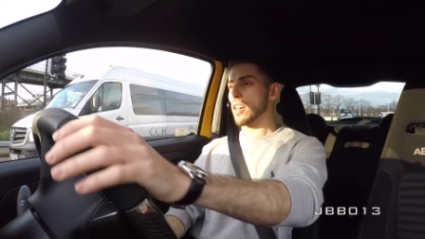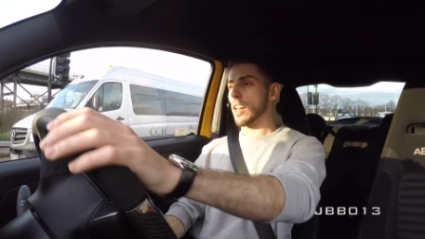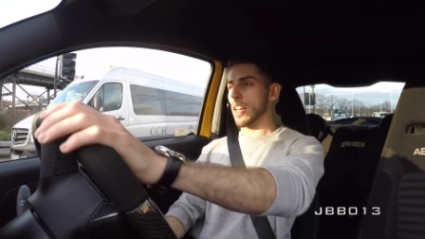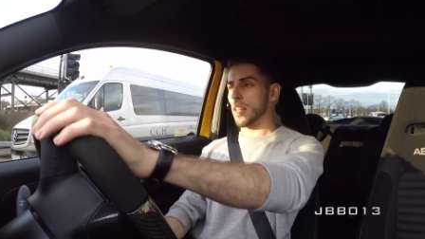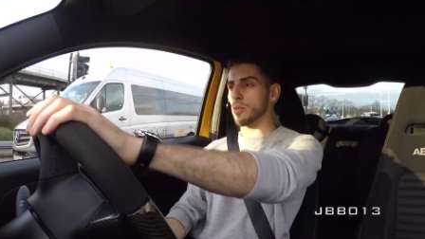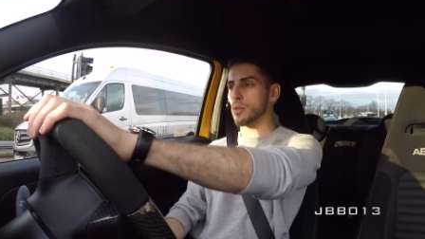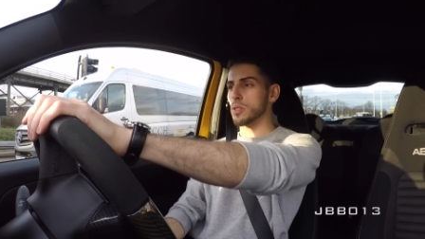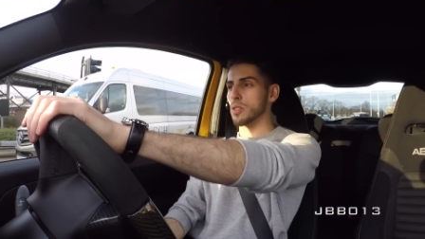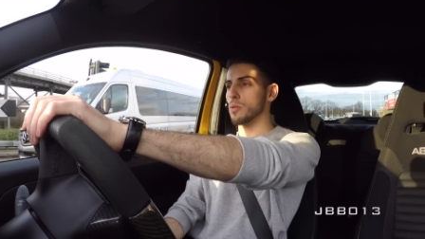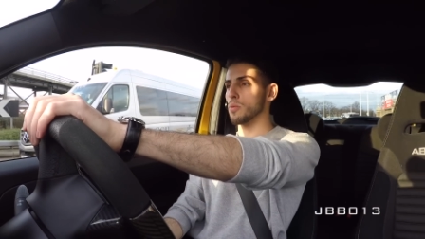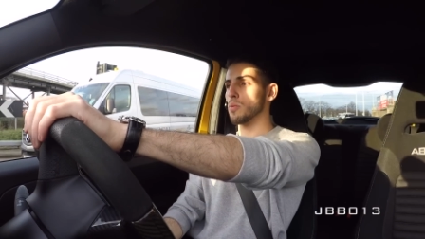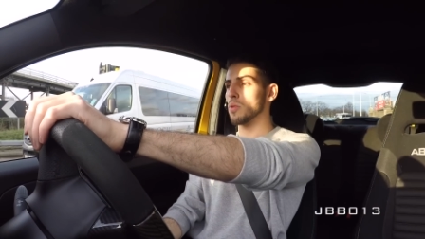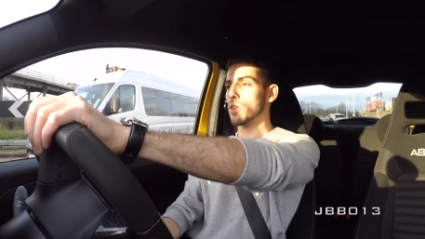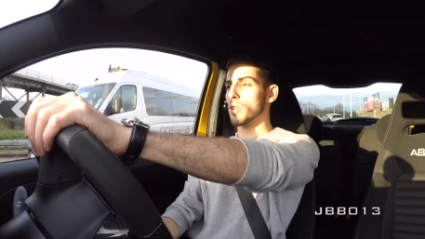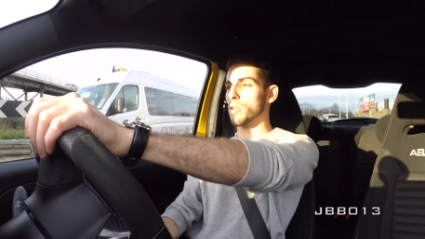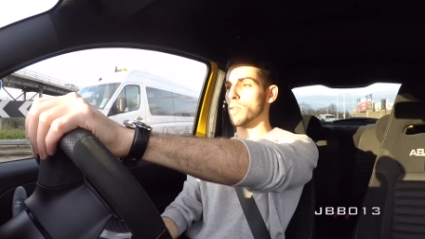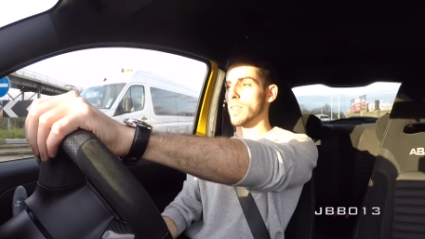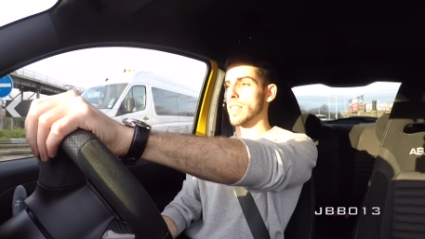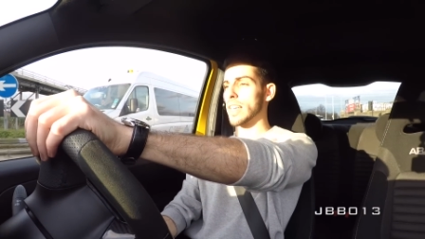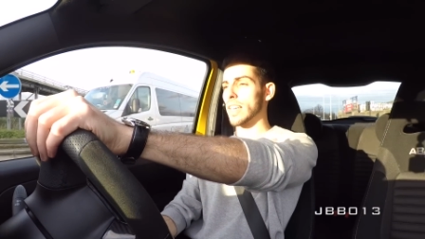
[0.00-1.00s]
and also what
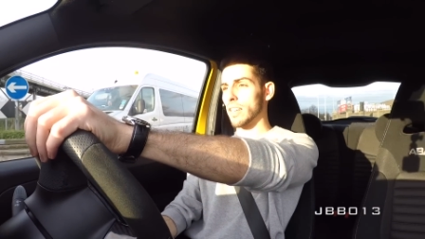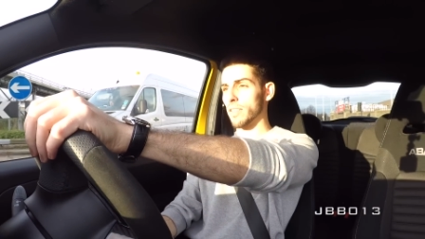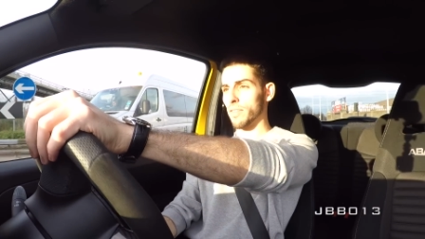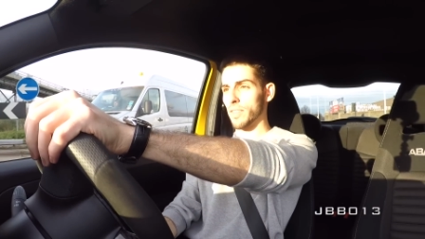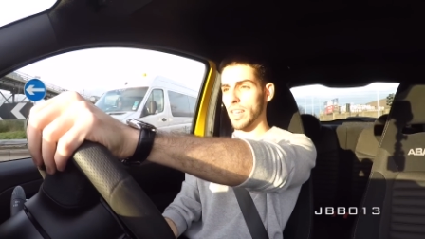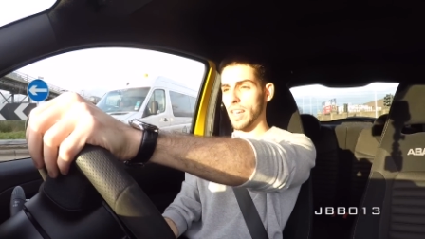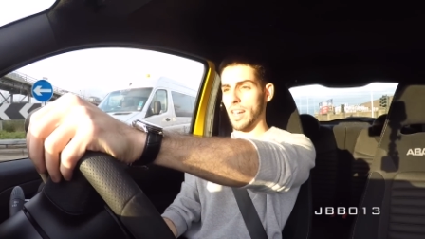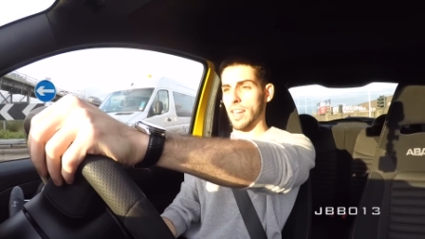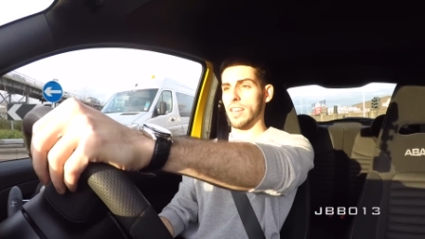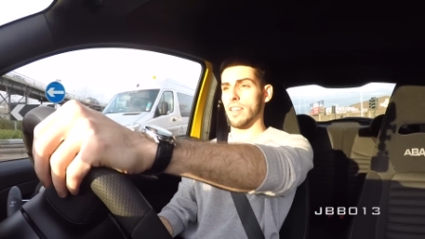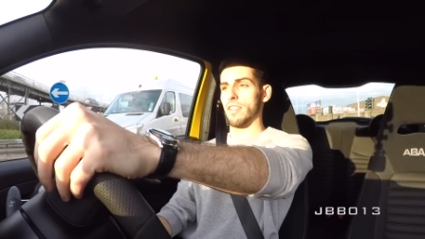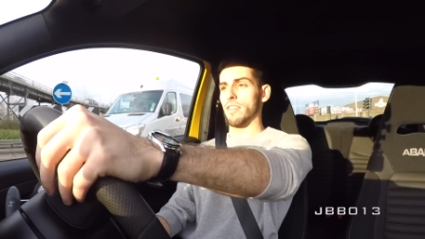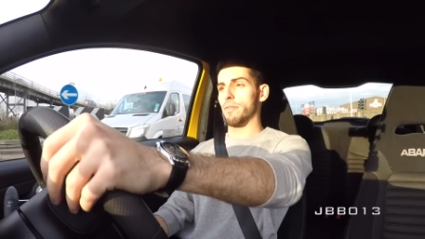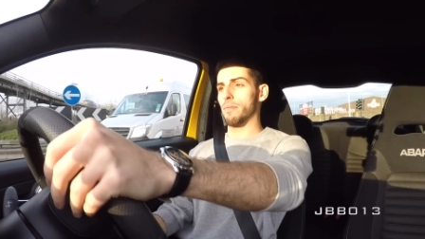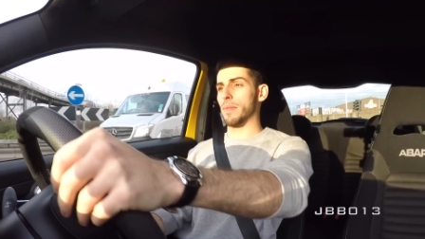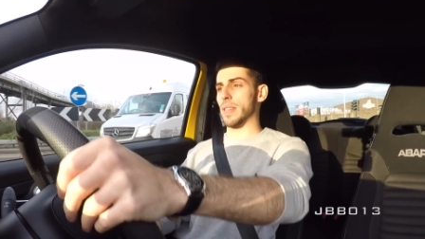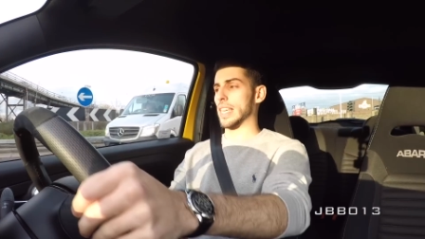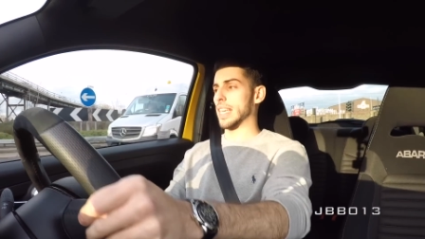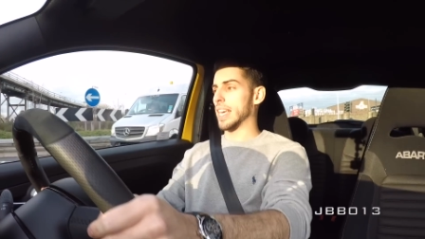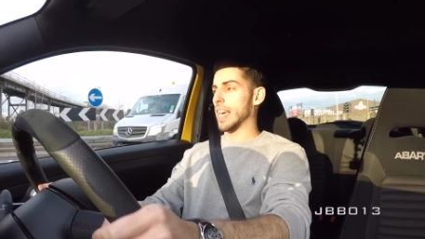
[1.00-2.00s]
you think of the idea of
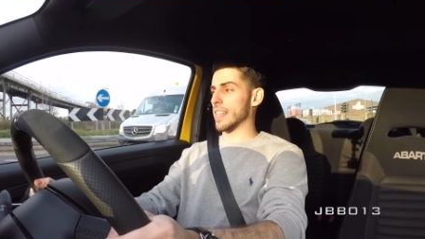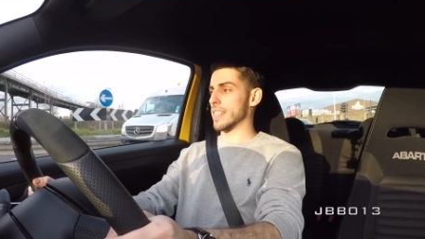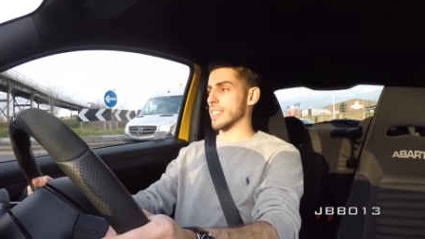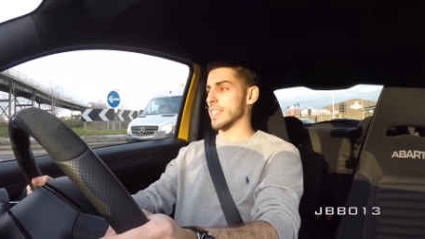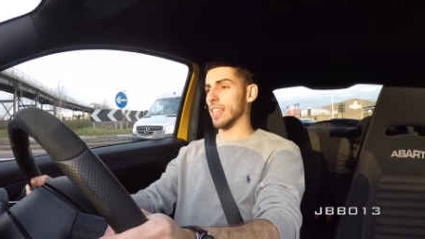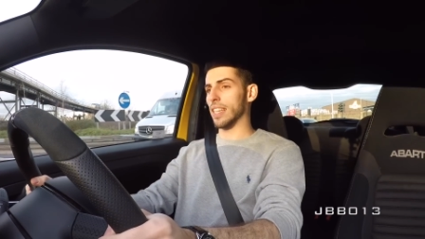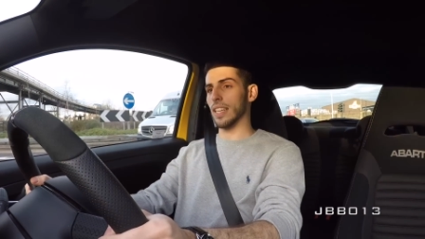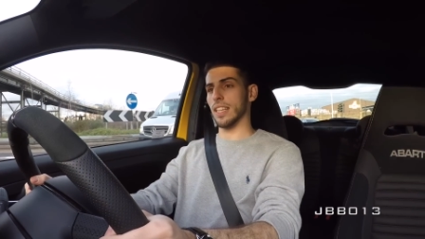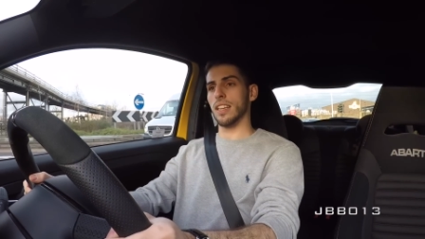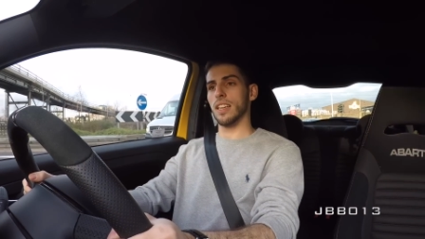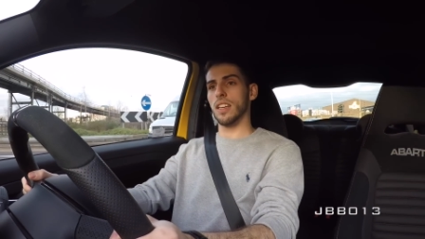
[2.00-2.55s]
me getting